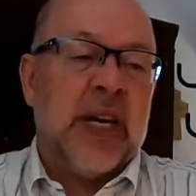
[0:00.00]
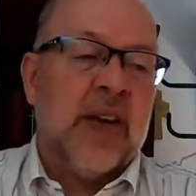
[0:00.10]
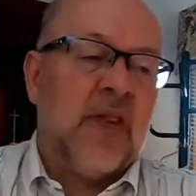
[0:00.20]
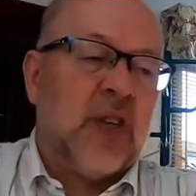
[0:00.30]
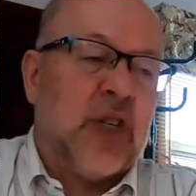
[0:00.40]

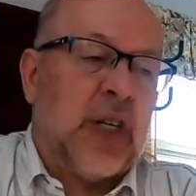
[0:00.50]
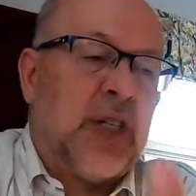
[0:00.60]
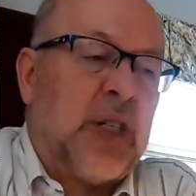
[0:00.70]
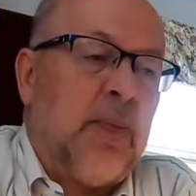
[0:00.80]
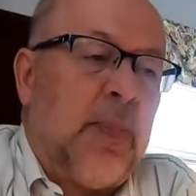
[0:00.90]
If you
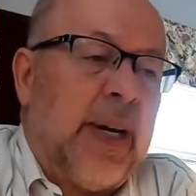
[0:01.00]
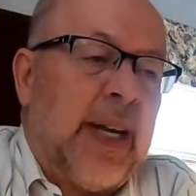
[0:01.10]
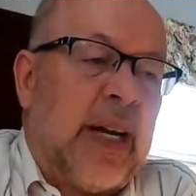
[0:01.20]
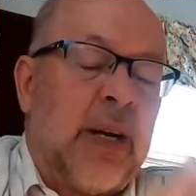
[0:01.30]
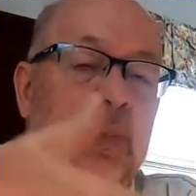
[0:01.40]
judge
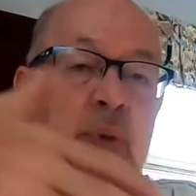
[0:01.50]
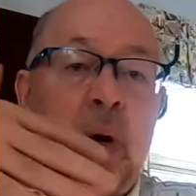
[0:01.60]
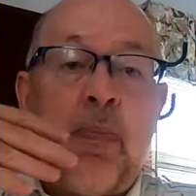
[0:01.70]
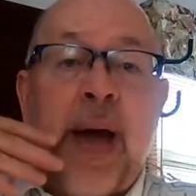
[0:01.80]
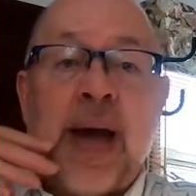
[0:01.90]
somebody, it comes
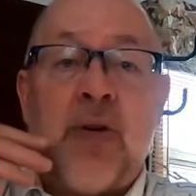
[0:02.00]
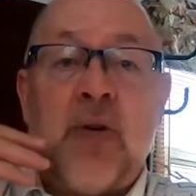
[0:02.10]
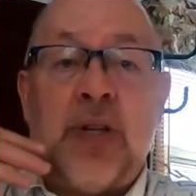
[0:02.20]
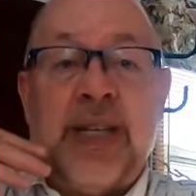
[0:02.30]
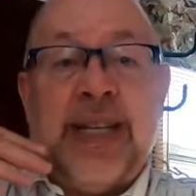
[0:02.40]
right back
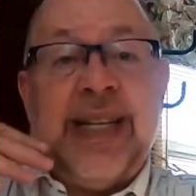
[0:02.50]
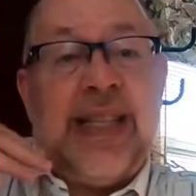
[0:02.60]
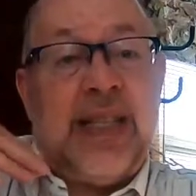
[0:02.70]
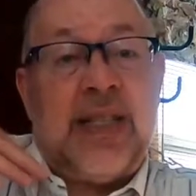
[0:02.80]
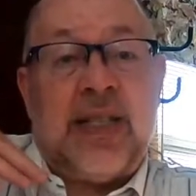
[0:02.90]
on you
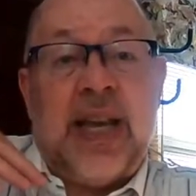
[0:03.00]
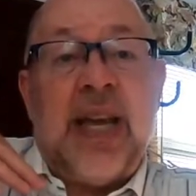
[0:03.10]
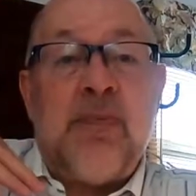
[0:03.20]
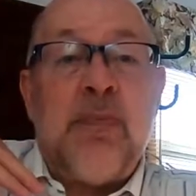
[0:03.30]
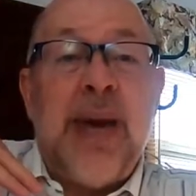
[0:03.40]
in the
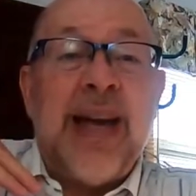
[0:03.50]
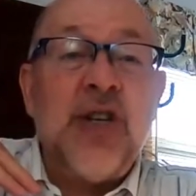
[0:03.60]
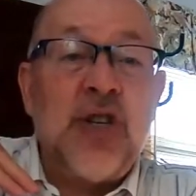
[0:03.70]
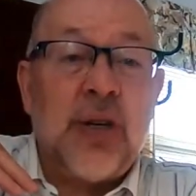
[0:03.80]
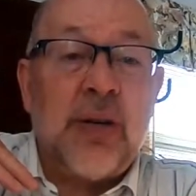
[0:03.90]
same
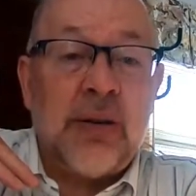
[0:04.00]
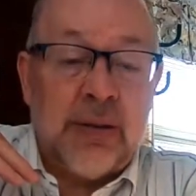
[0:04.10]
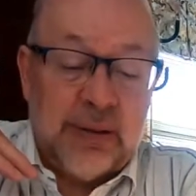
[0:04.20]
measure.